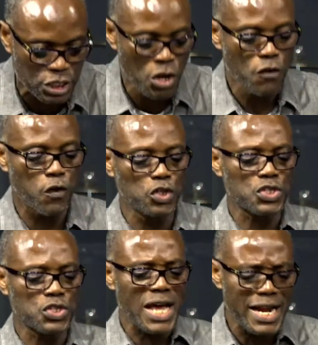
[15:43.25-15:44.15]
For you
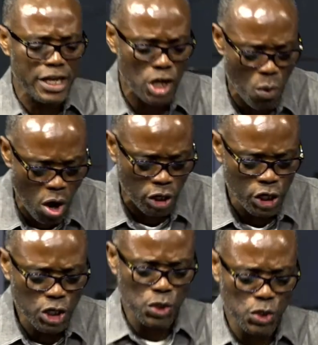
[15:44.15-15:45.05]
said in your word,
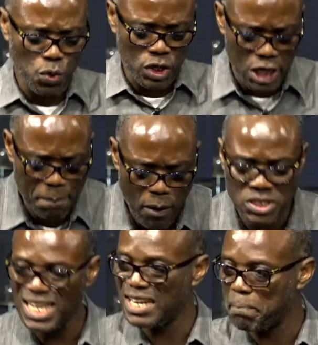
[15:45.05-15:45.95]
you will keep us
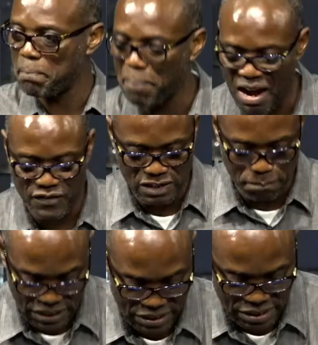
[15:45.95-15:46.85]
in perfect
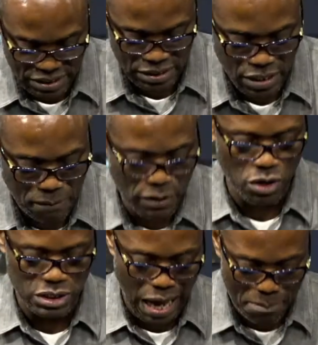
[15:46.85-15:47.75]
peace because
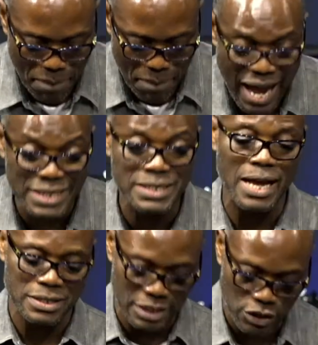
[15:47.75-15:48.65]
our minds are
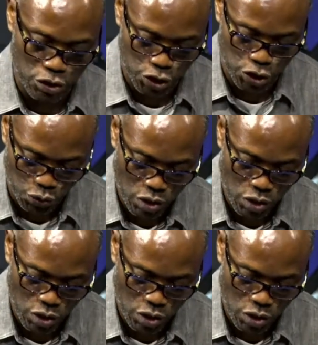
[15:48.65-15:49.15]
stayed on you.